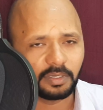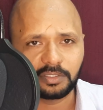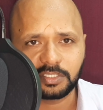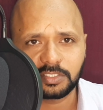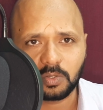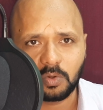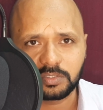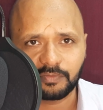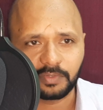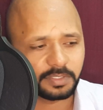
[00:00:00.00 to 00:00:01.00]
this is the goals
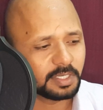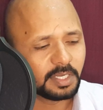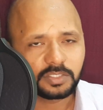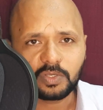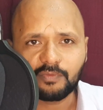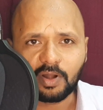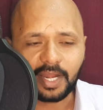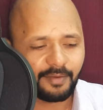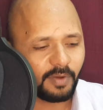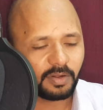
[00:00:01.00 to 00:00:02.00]
of this. So
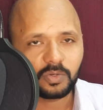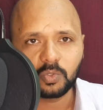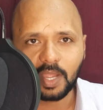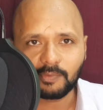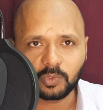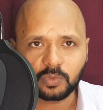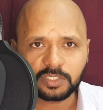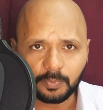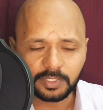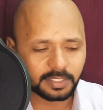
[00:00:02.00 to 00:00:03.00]
what you have to do,
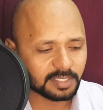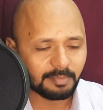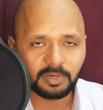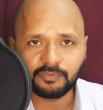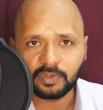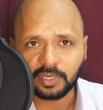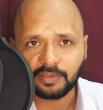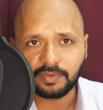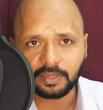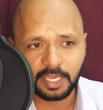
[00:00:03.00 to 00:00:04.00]
suppose example, if you
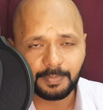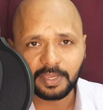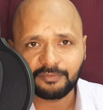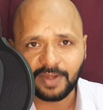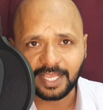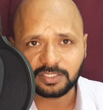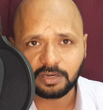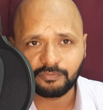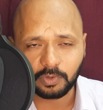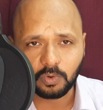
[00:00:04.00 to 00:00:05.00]
are keeping a
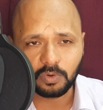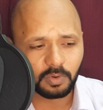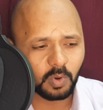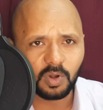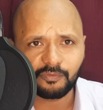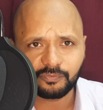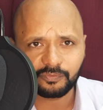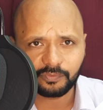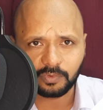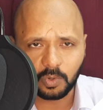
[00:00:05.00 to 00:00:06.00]
flashcard for
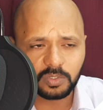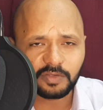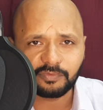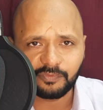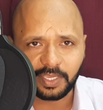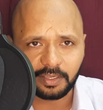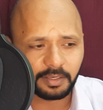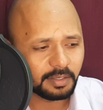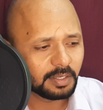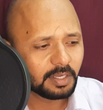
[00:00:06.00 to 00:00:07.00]
goals of the week,
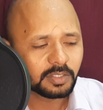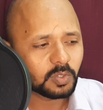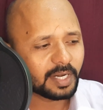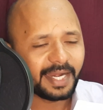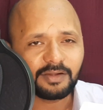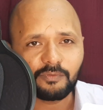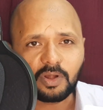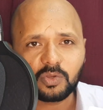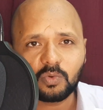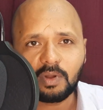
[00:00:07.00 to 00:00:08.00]
so write
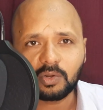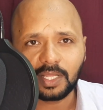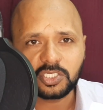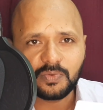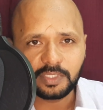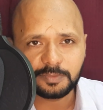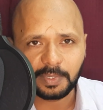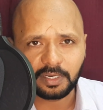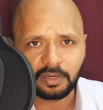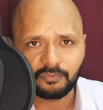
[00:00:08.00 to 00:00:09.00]
what you want to achieve in this
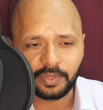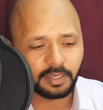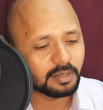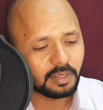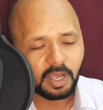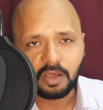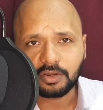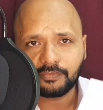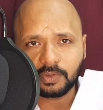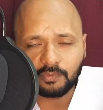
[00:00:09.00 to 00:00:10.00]
particular week. Or
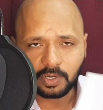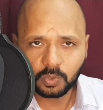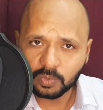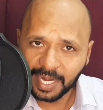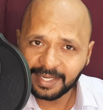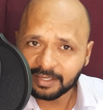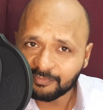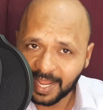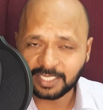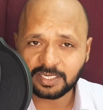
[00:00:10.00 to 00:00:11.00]
if you want to write
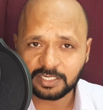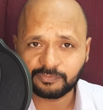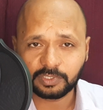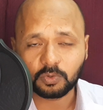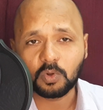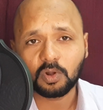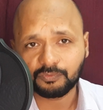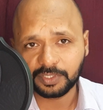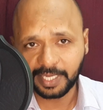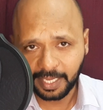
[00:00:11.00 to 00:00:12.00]
flashcards for the goal of
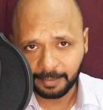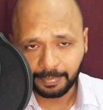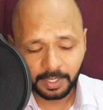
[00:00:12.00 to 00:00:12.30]
the day